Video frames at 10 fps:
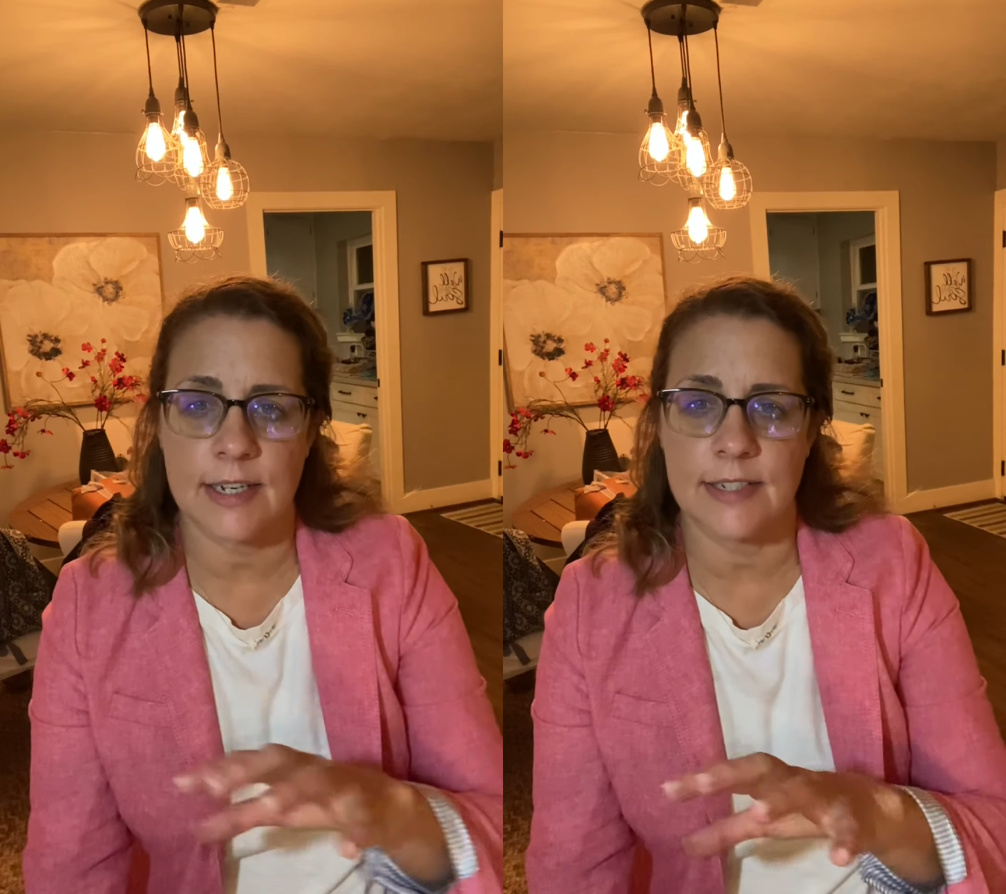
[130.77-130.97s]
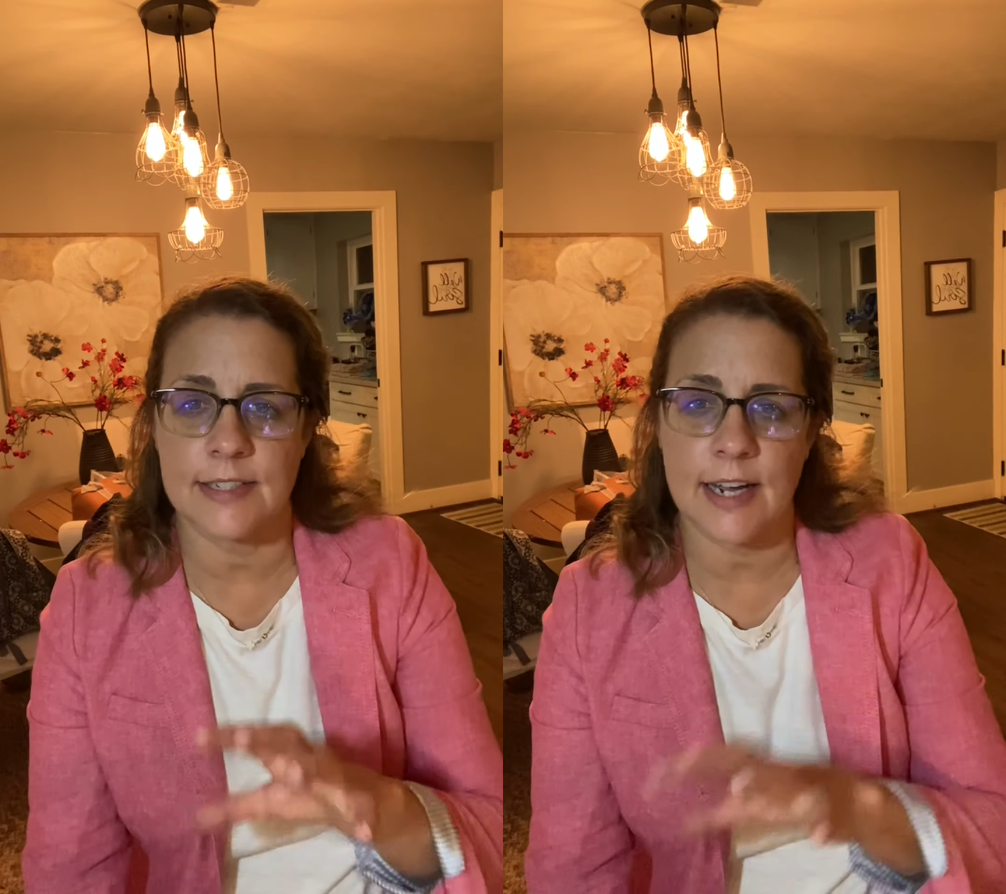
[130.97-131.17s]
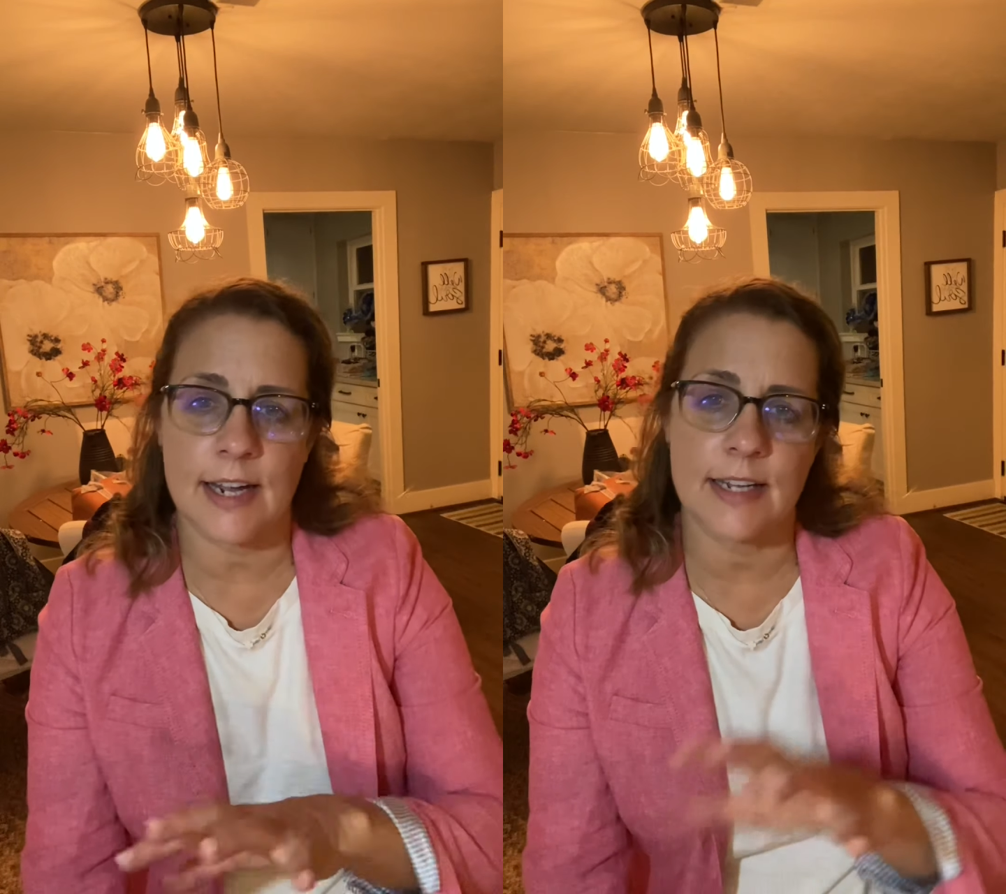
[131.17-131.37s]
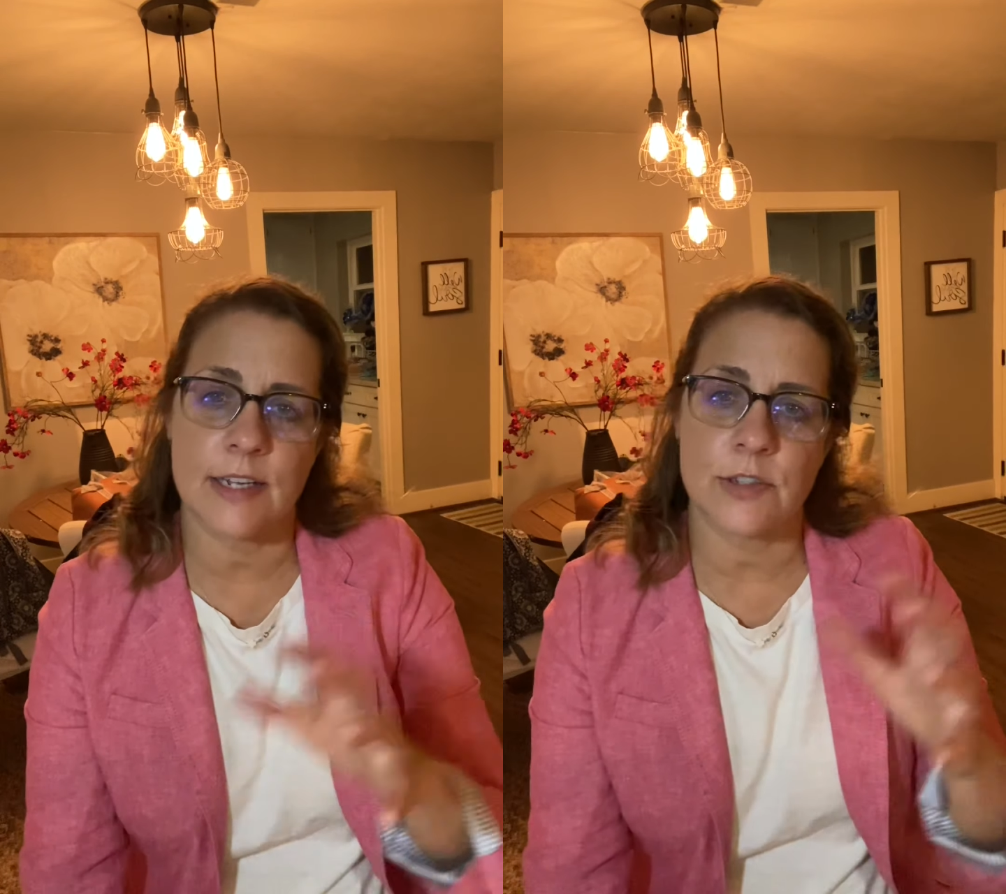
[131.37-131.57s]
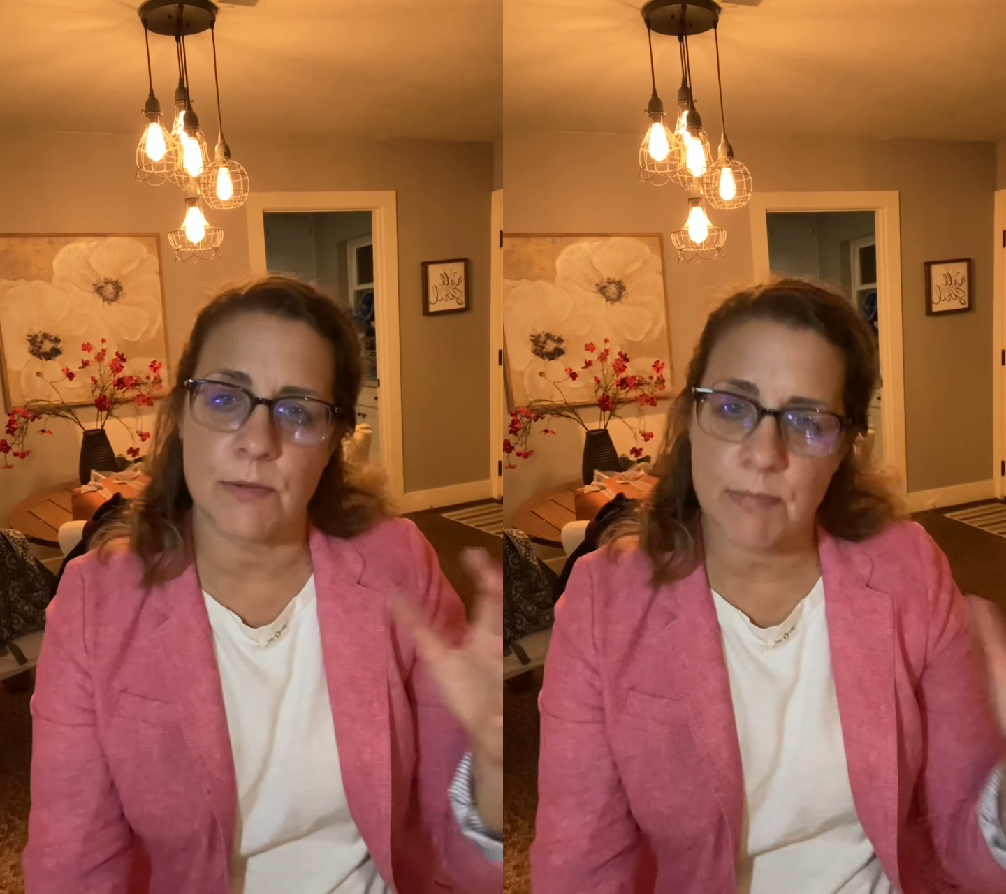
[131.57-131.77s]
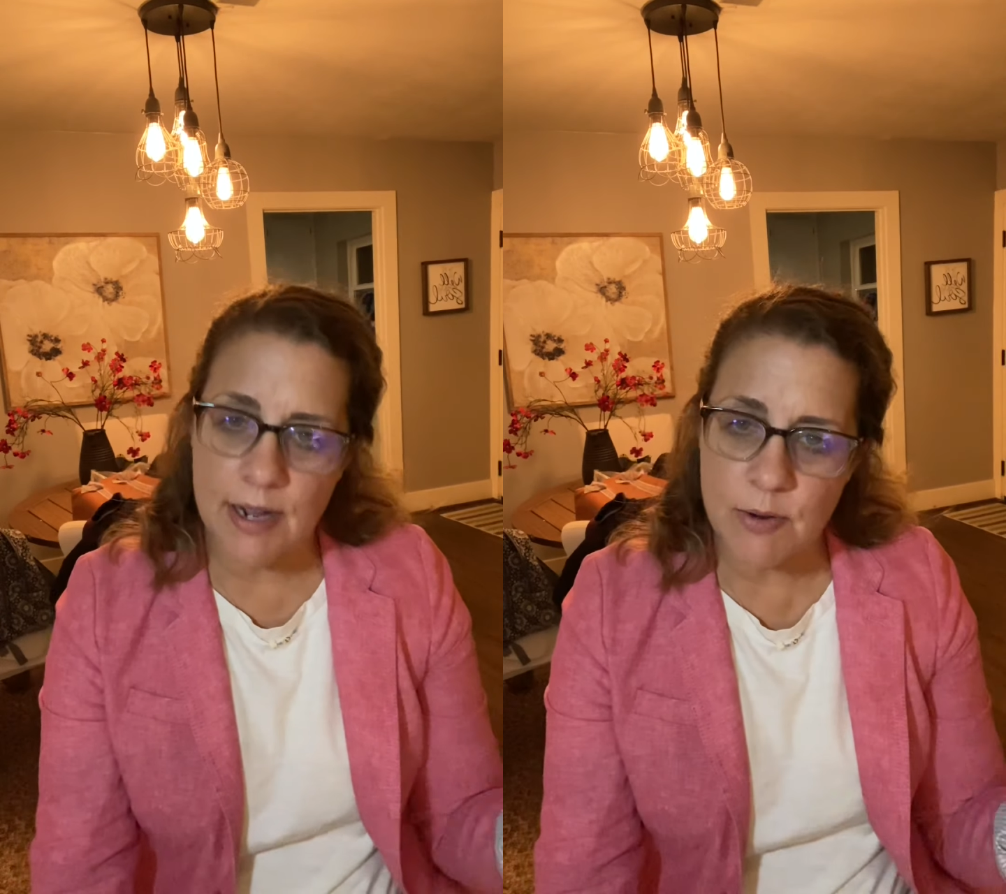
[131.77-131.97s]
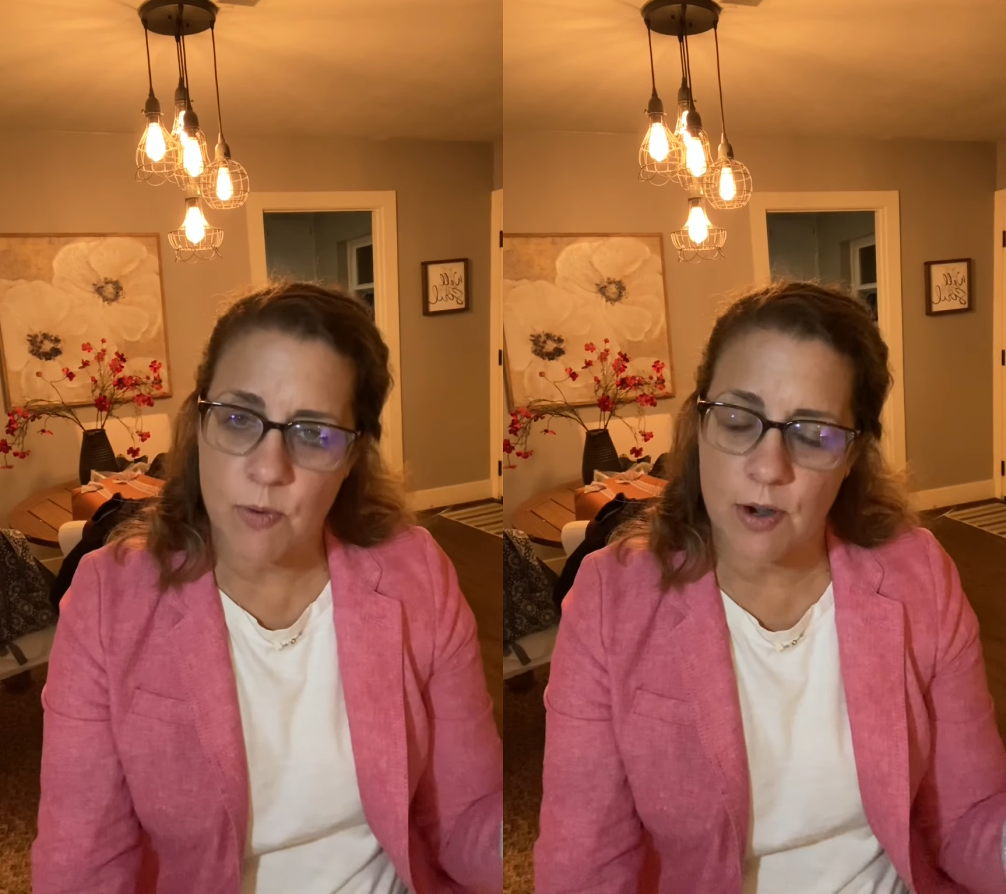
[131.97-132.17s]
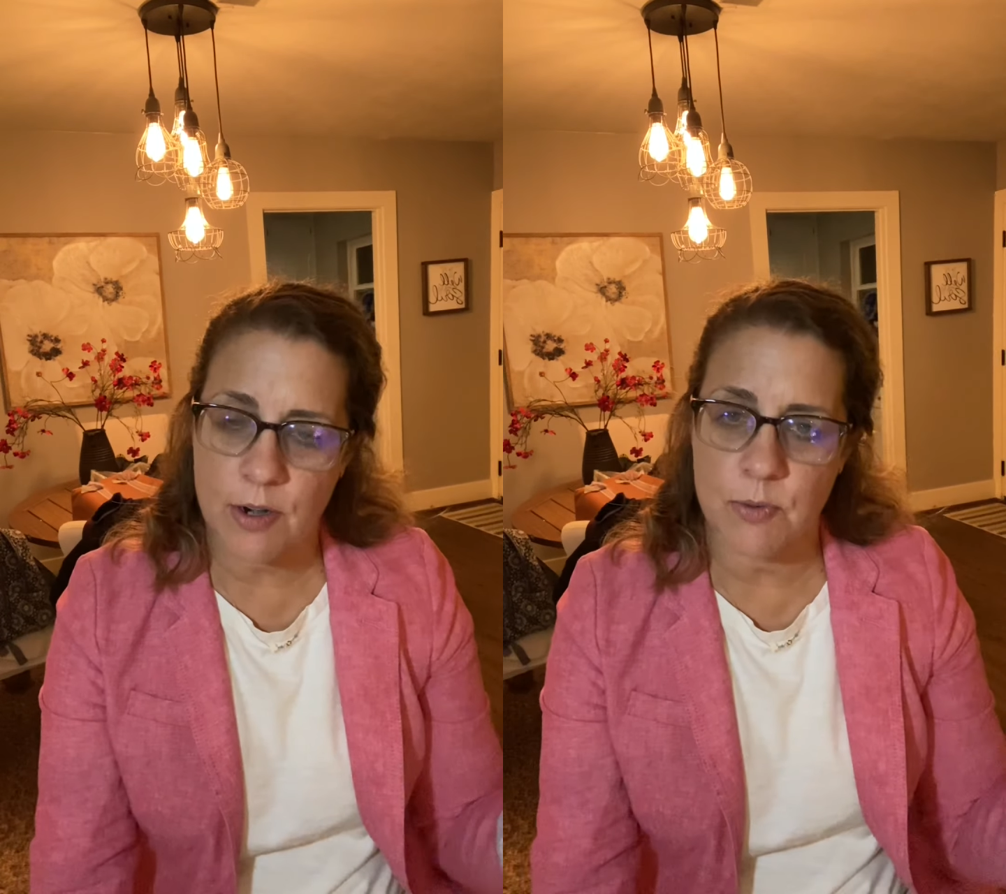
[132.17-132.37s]
in tying it to my
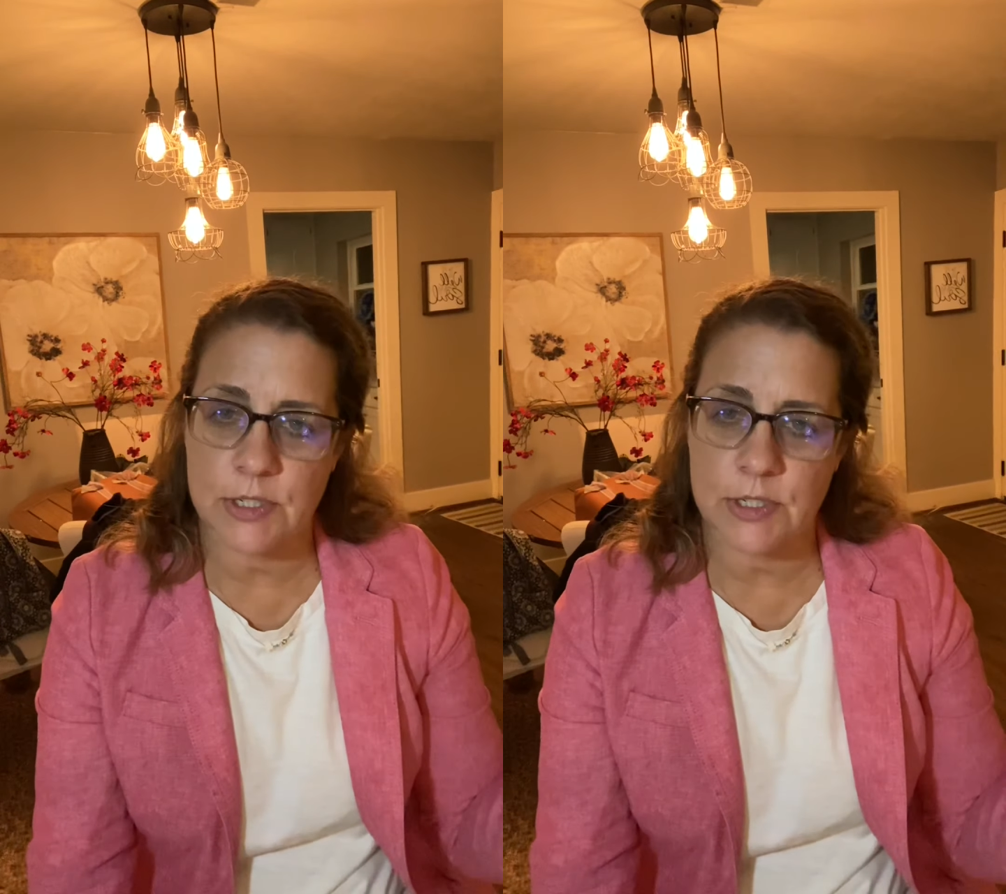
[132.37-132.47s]
work,